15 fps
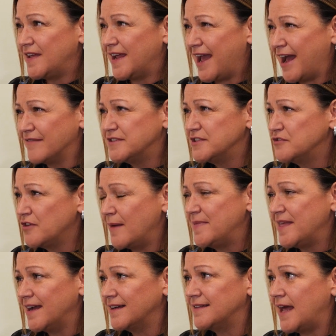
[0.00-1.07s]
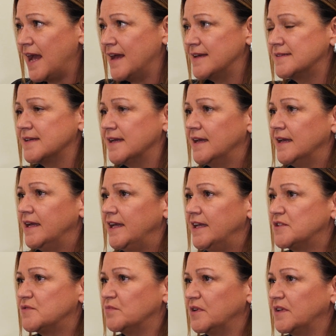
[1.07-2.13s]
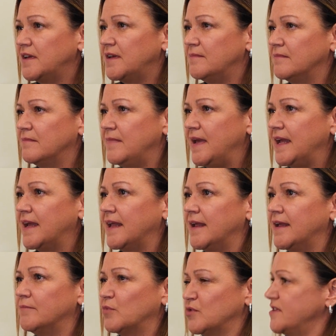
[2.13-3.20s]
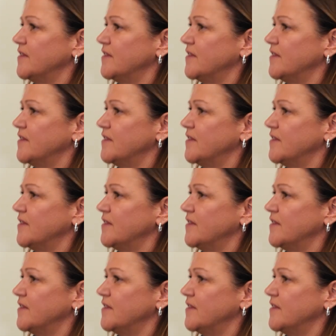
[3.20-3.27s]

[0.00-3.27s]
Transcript: they have to drop that class, it's really making it more